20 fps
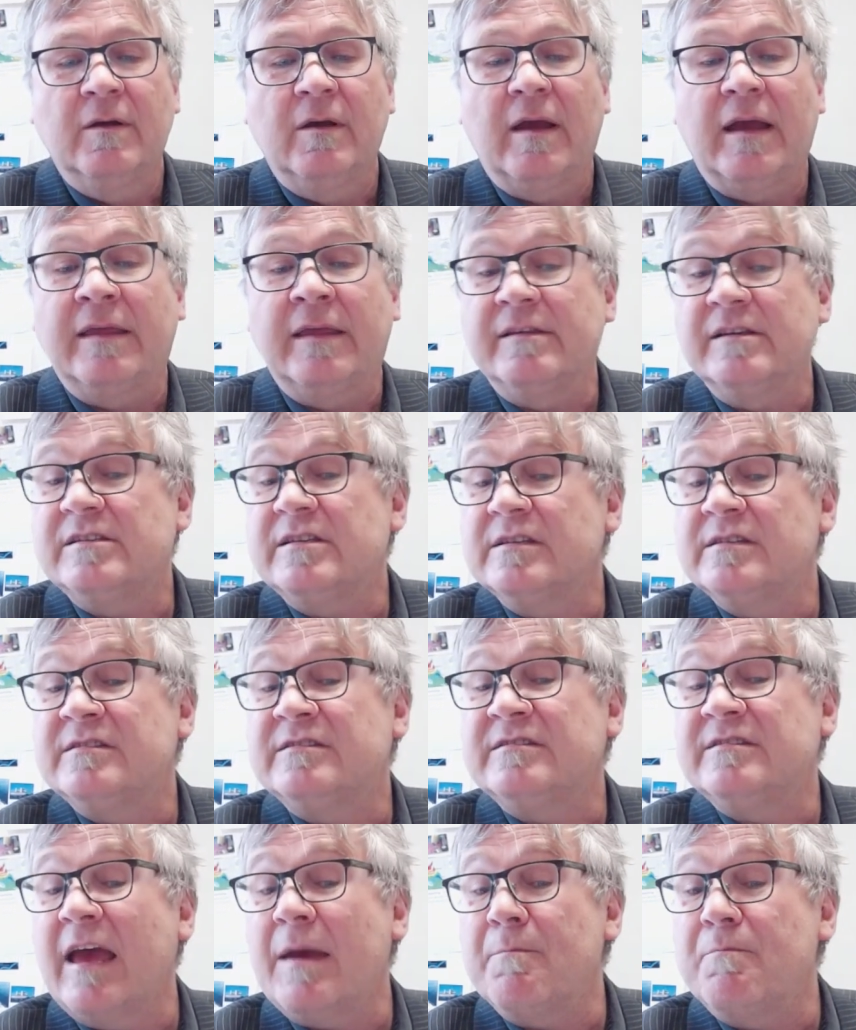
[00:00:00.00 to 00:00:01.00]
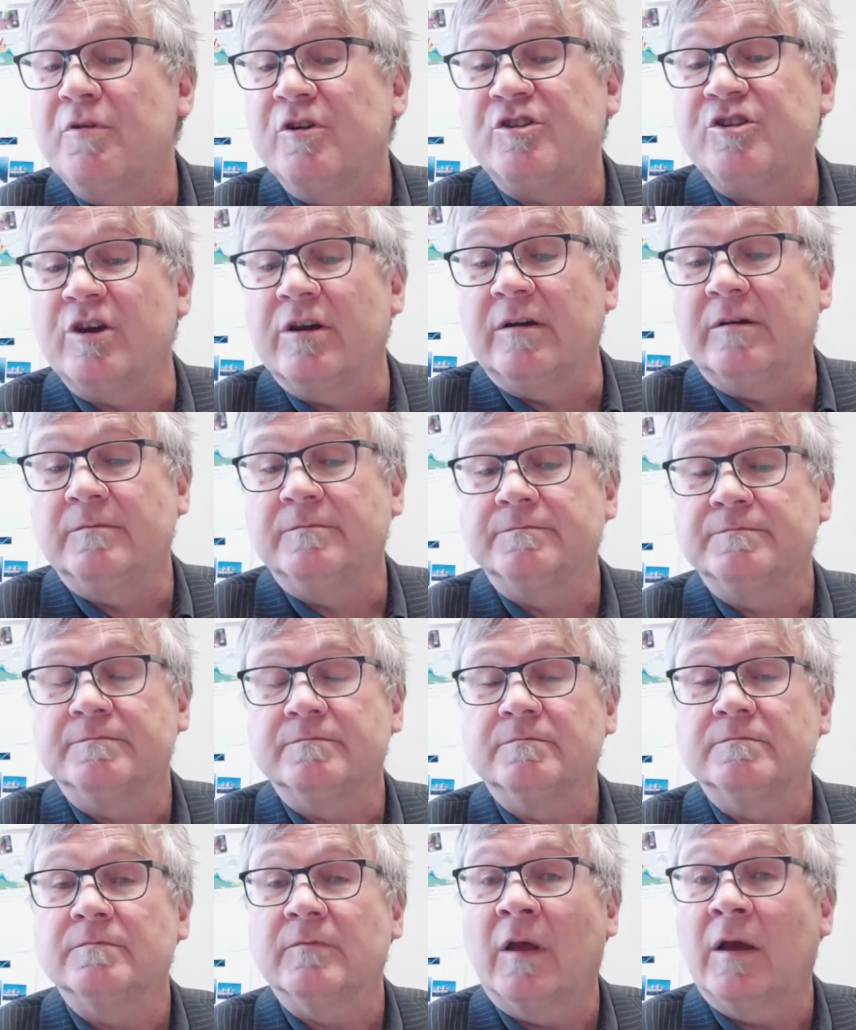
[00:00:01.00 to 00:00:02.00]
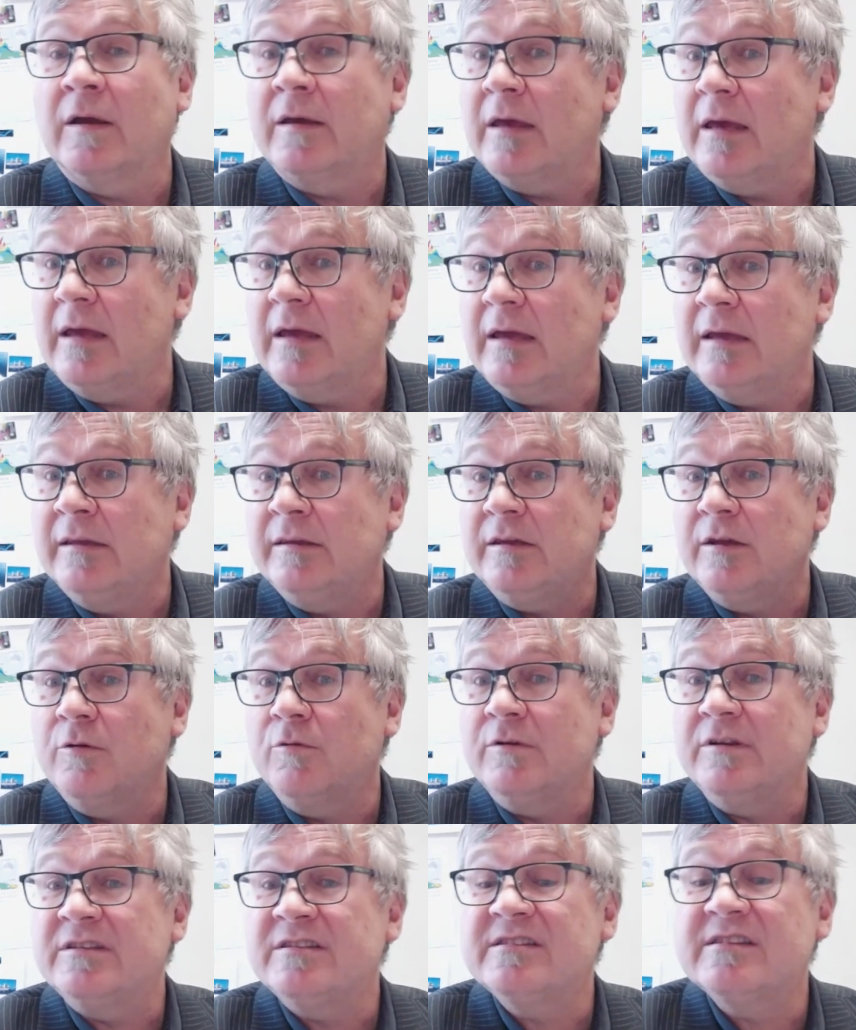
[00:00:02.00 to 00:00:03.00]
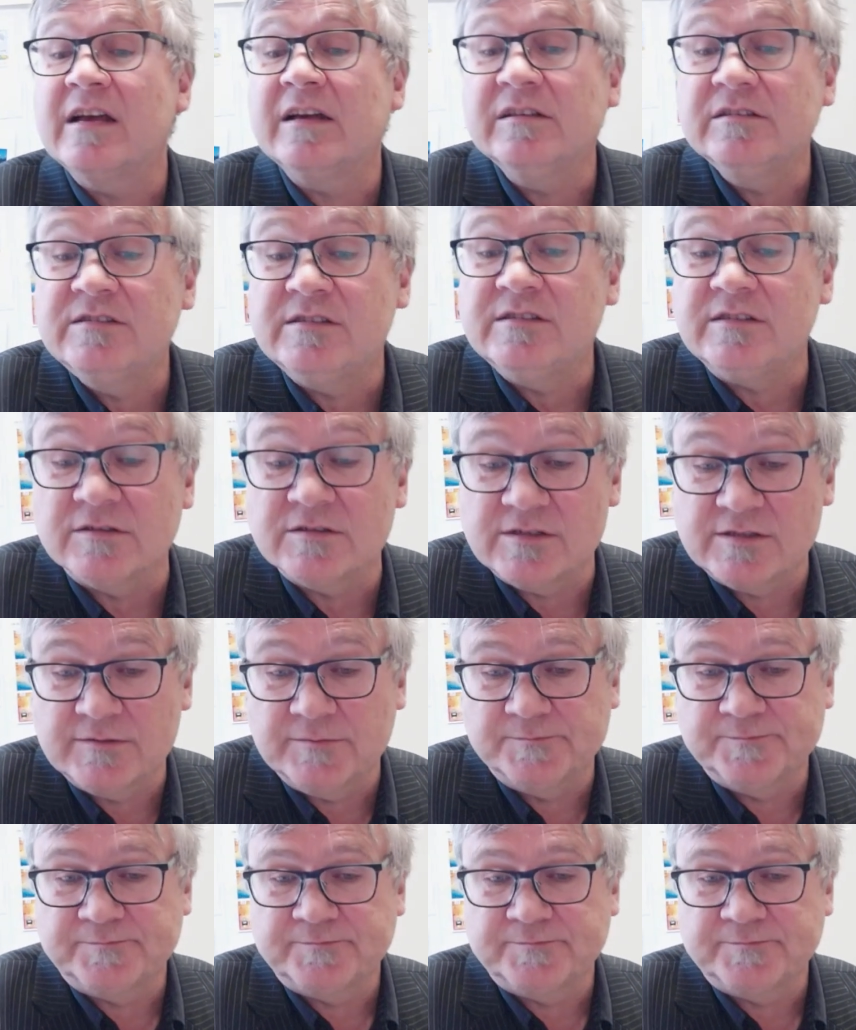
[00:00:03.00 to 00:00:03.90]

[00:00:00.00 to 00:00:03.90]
And this is temperature, okay, in degrees Celsius.